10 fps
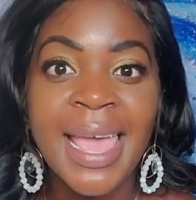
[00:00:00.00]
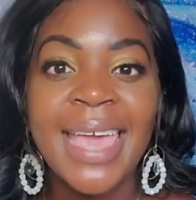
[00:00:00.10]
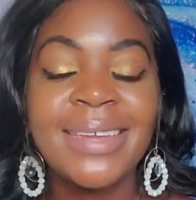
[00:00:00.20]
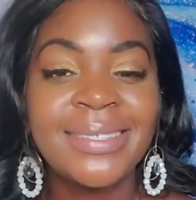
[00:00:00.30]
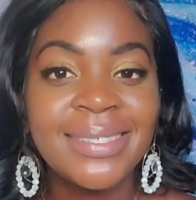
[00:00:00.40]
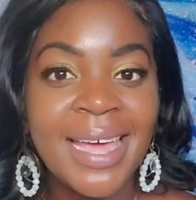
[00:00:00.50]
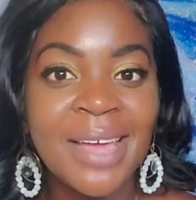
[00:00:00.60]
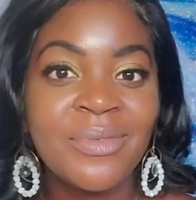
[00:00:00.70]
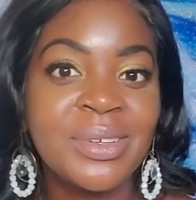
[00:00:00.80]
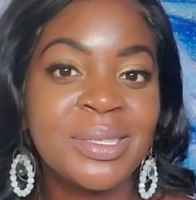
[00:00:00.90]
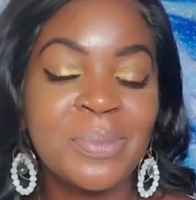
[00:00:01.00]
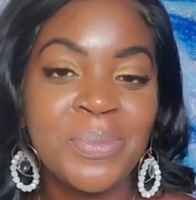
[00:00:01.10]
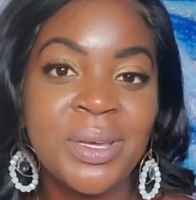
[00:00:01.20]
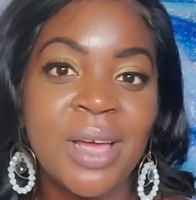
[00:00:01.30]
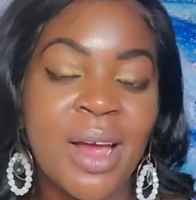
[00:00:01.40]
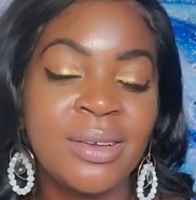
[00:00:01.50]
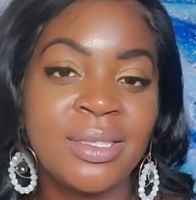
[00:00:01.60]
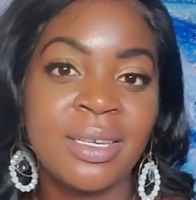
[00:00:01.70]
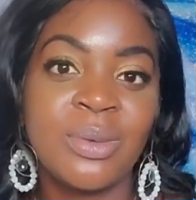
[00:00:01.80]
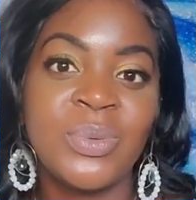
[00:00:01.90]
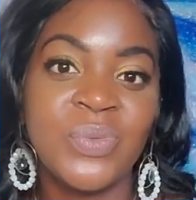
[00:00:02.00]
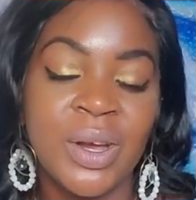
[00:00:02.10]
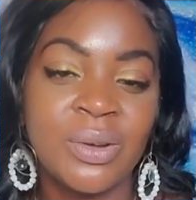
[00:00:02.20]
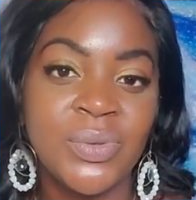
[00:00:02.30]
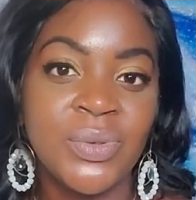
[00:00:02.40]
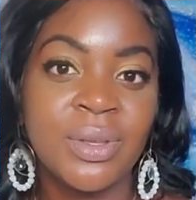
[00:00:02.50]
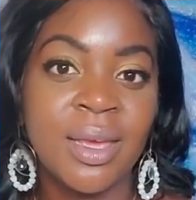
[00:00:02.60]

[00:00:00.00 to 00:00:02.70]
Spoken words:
it is time for us to put ourselves first.